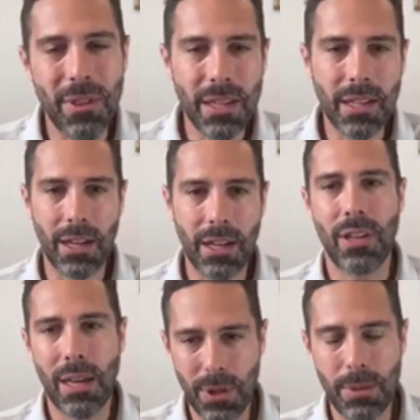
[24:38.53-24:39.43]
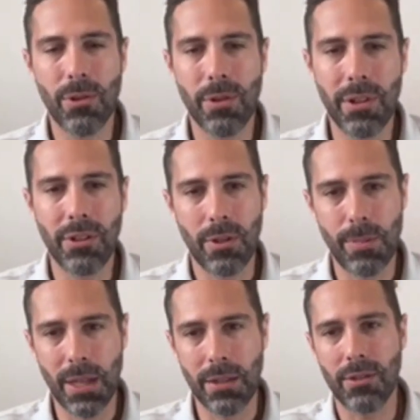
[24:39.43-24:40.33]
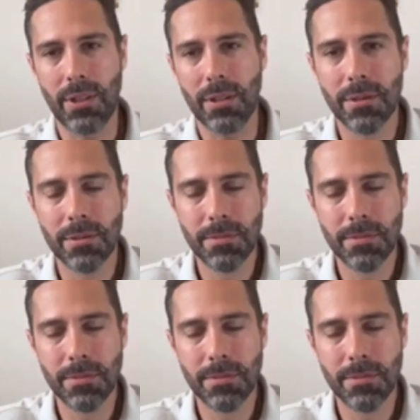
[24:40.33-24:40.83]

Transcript: they can actually be more honest about this stuff.